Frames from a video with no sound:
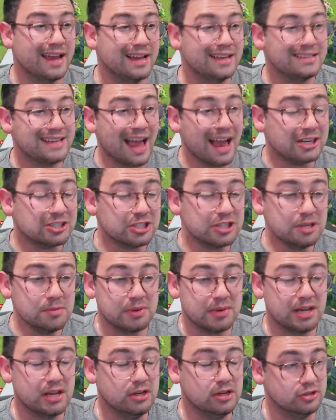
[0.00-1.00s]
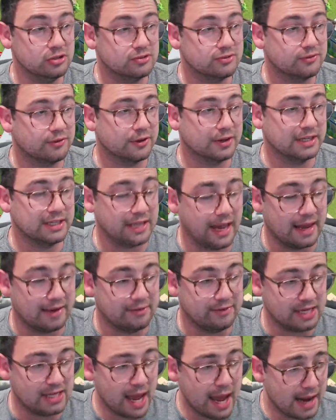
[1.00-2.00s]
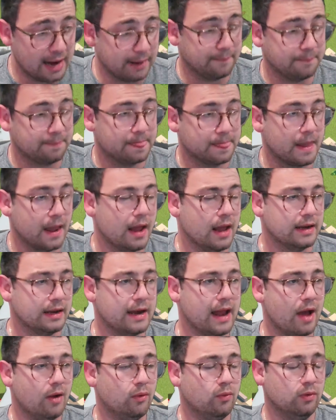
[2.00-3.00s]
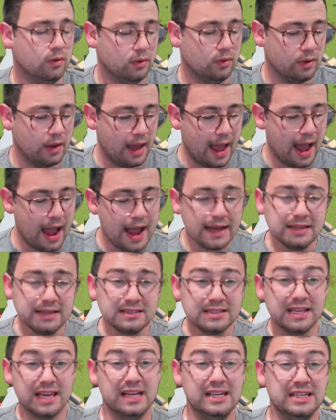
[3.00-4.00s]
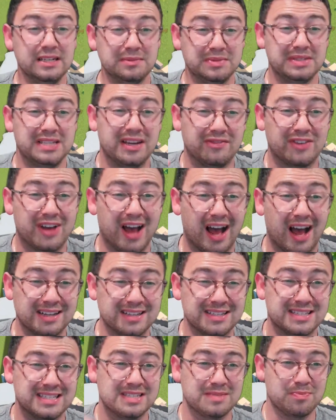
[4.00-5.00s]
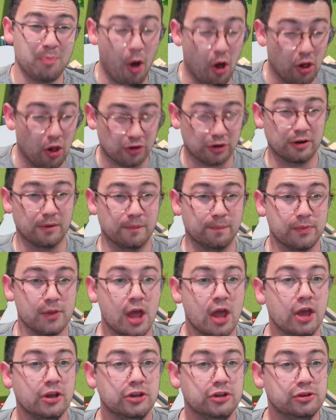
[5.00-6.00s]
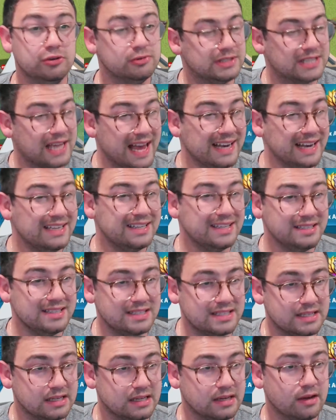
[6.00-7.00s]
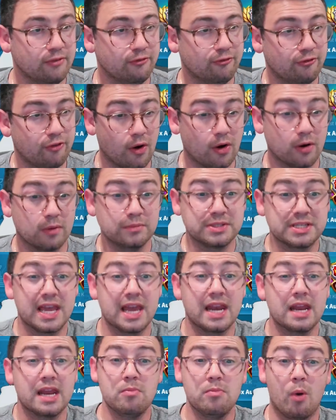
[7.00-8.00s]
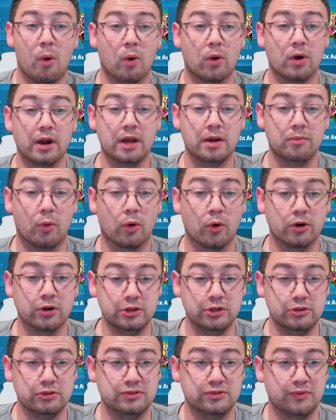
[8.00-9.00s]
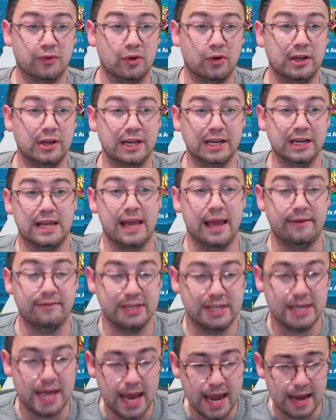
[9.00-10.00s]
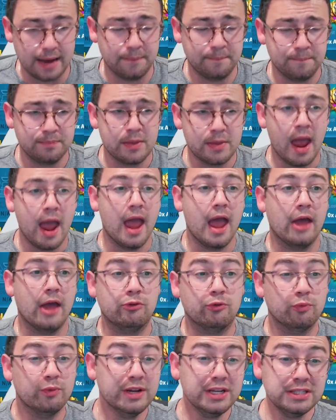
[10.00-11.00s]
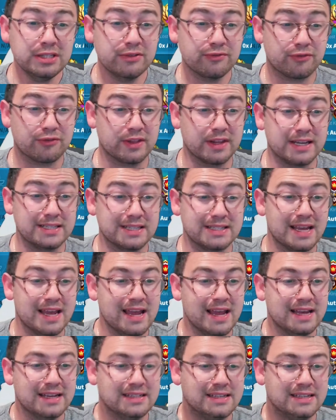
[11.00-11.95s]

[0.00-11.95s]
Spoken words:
is actually being useful in KVK. Now, as kingdoms have gotten smaller, you tend to see farms getting more and more useful in KVK. And the reason for this is